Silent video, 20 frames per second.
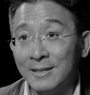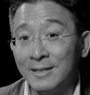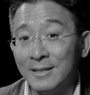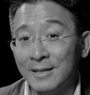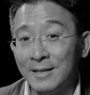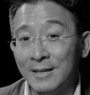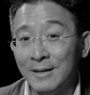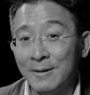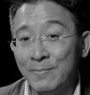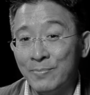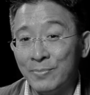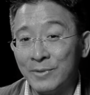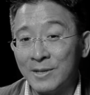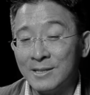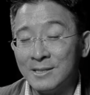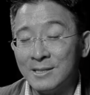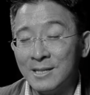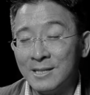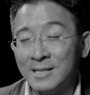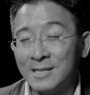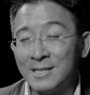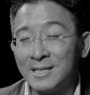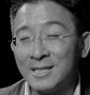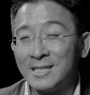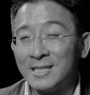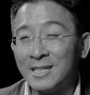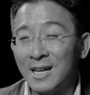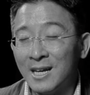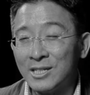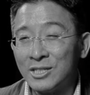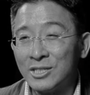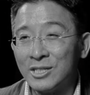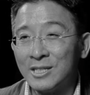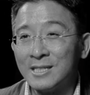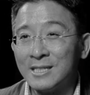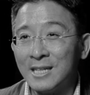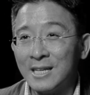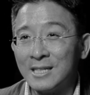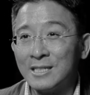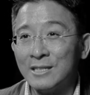because um, this is such a
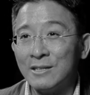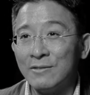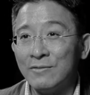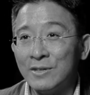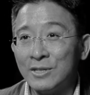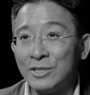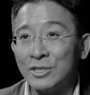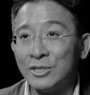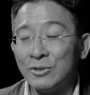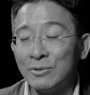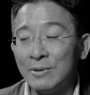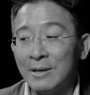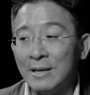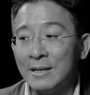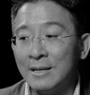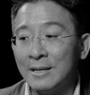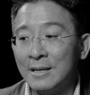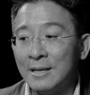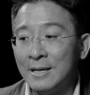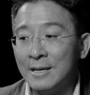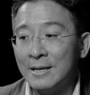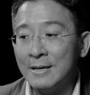sensitive issue. And